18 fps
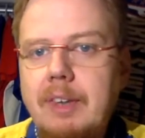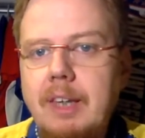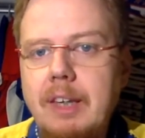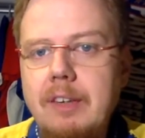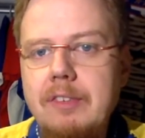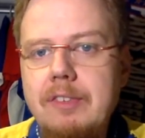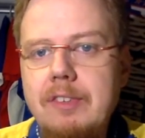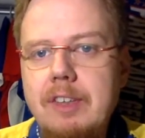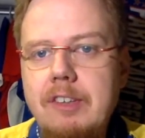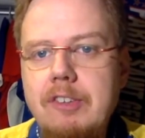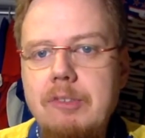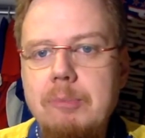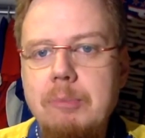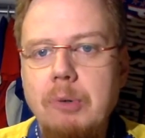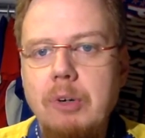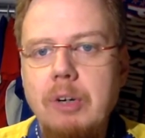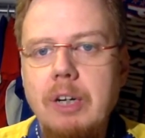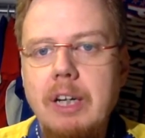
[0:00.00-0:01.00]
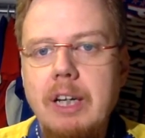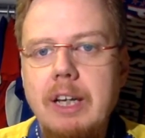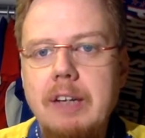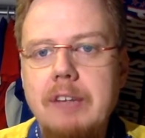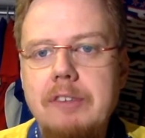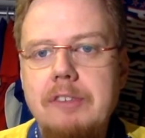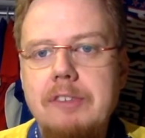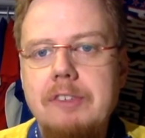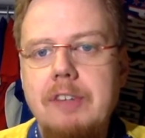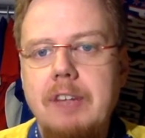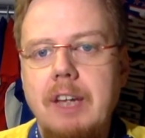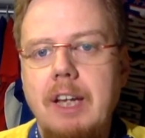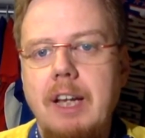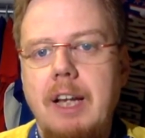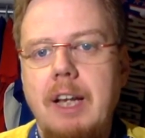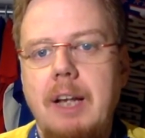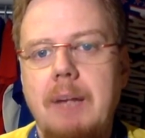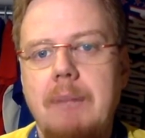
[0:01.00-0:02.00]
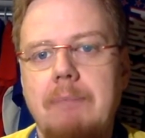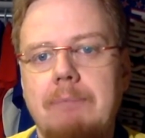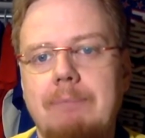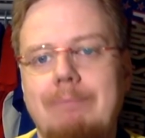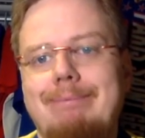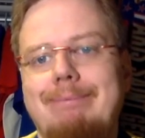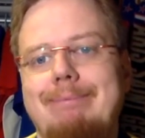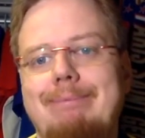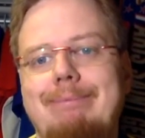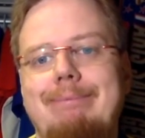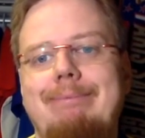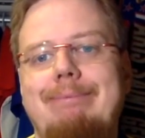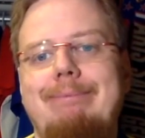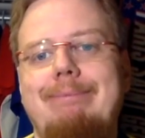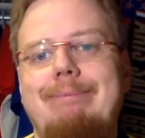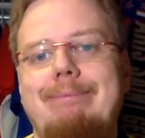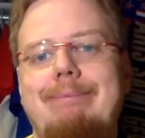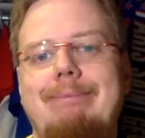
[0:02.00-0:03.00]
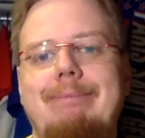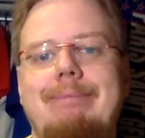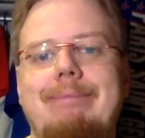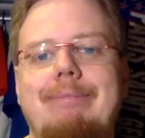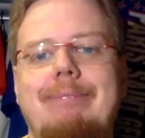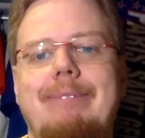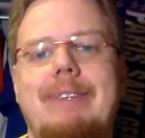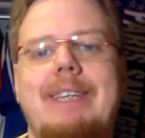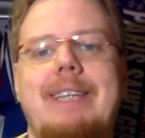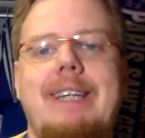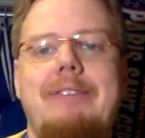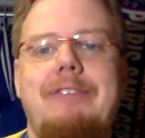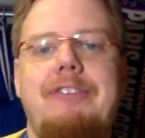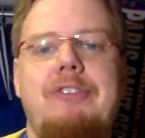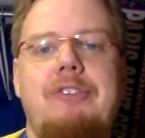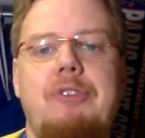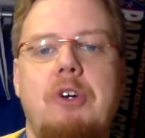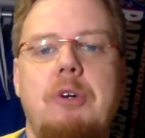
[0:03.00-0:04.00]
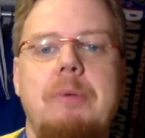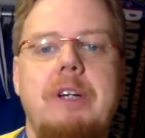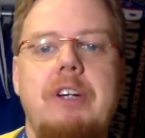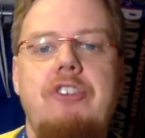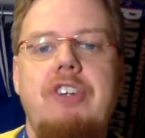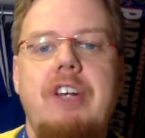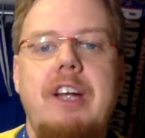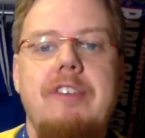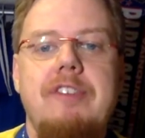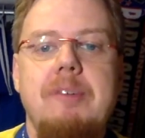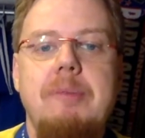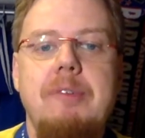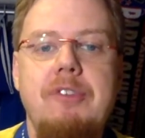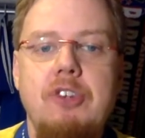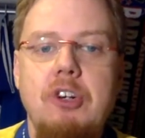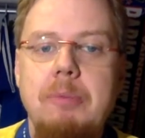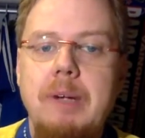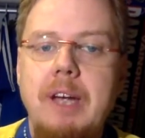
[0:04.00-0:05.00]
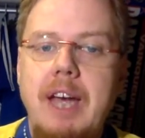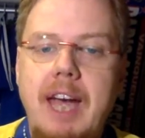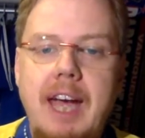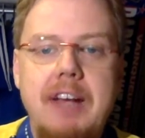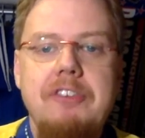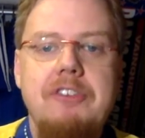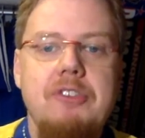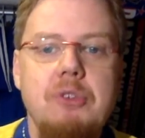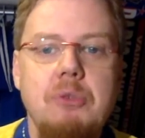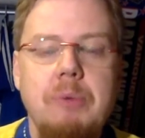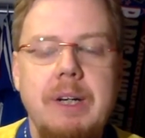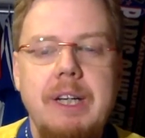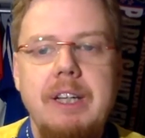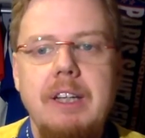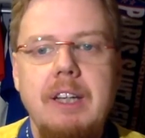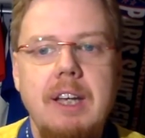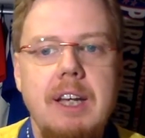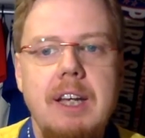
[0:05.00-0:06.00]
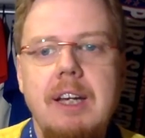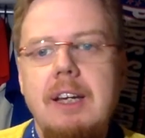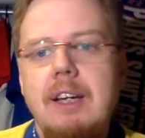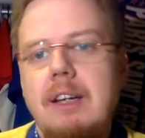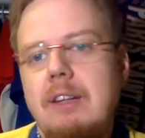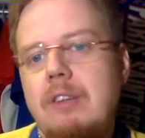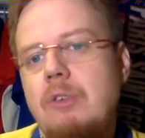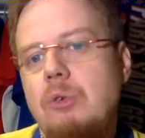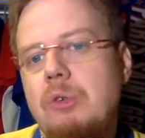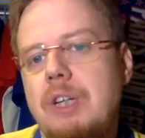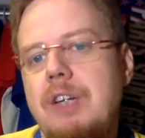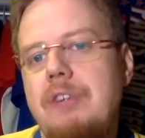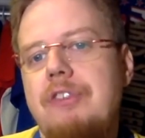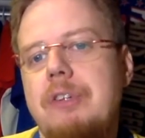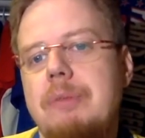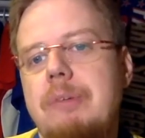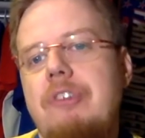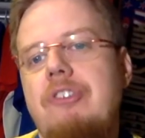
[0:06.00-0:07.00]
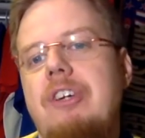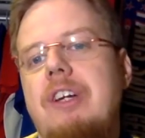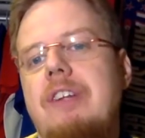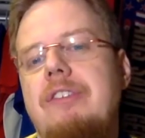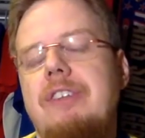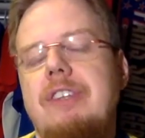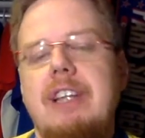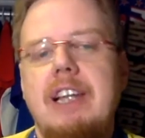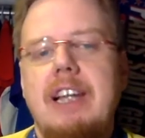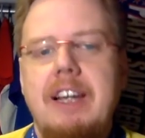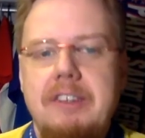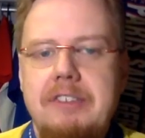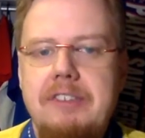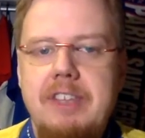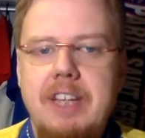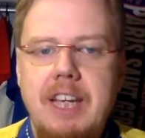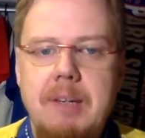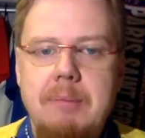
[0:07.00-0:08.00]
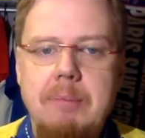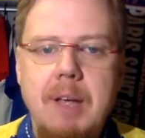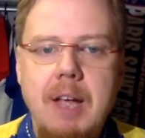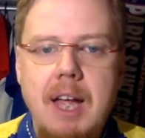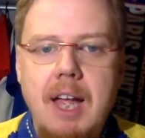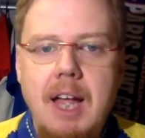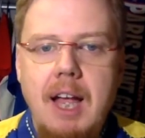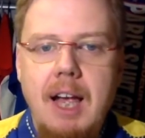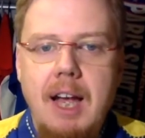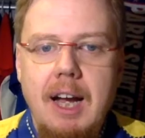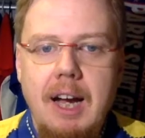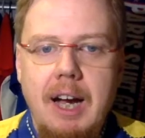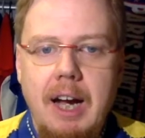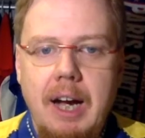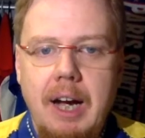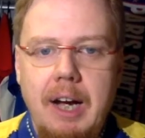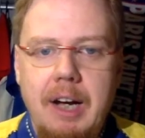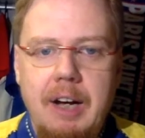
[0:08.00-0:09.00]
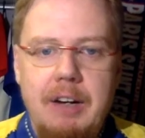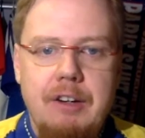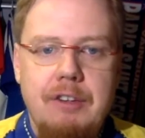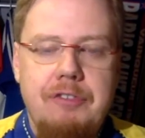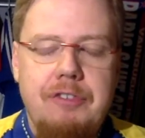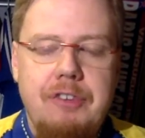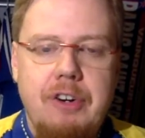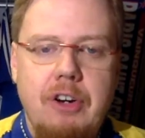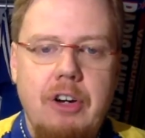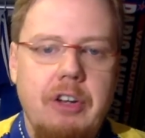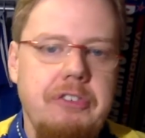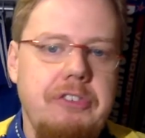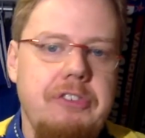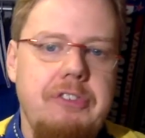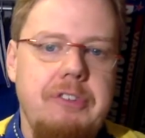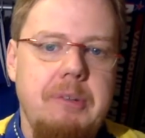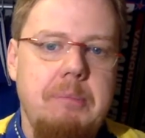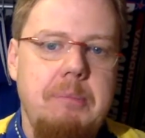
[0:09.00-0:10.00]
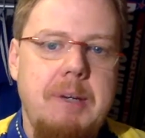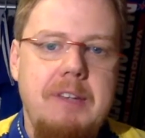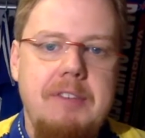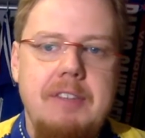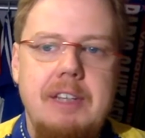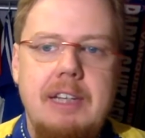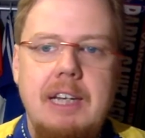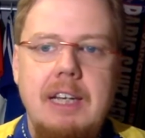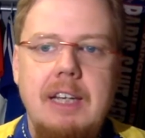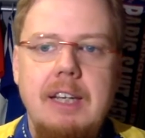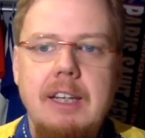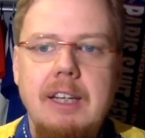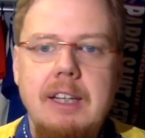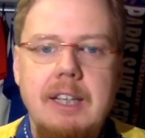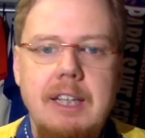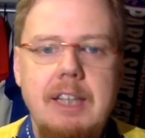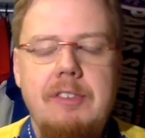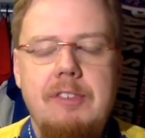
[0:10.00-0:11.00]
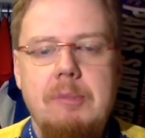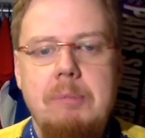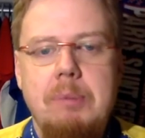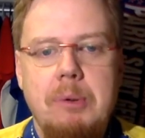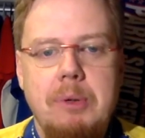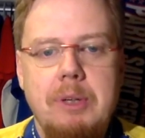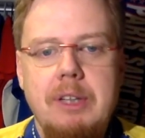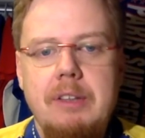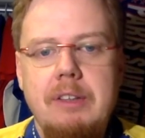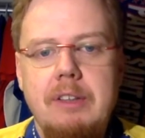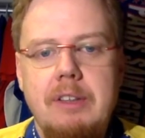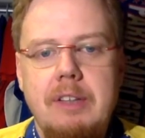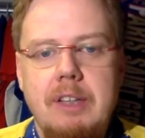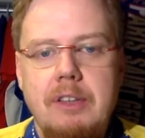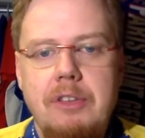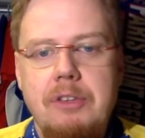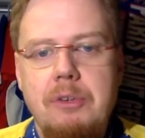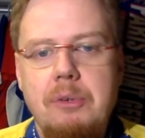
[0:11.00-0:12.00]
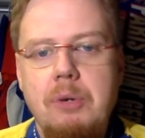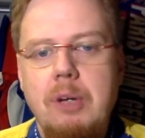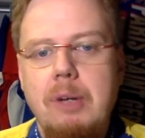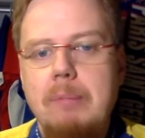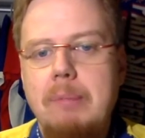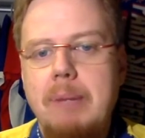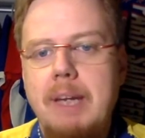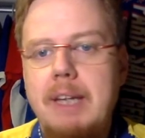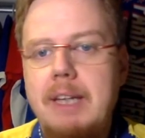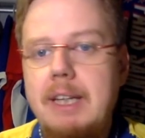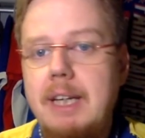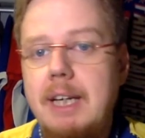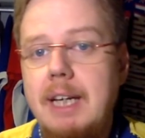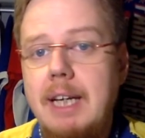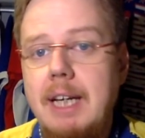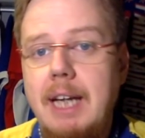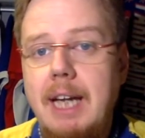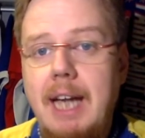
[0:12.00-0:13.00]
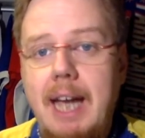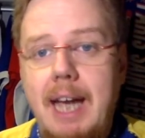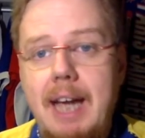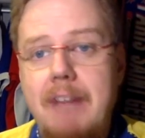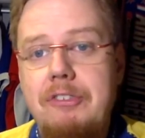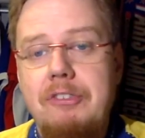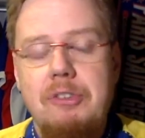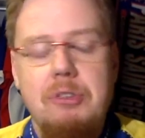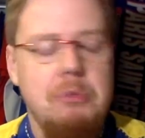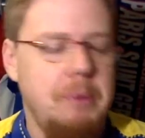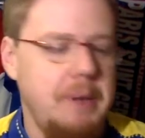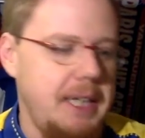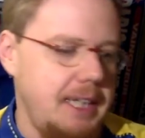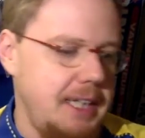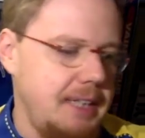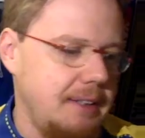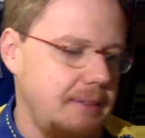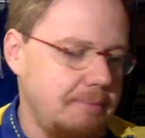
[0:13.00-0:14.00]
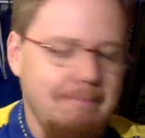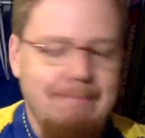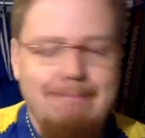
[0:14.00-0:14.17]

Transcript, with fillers: sees more or less um, gives Serbia a chance. I mean, Serbia has to win to give them a chance in the last game. Uh, France basically needs a point and they are through. Albania has to win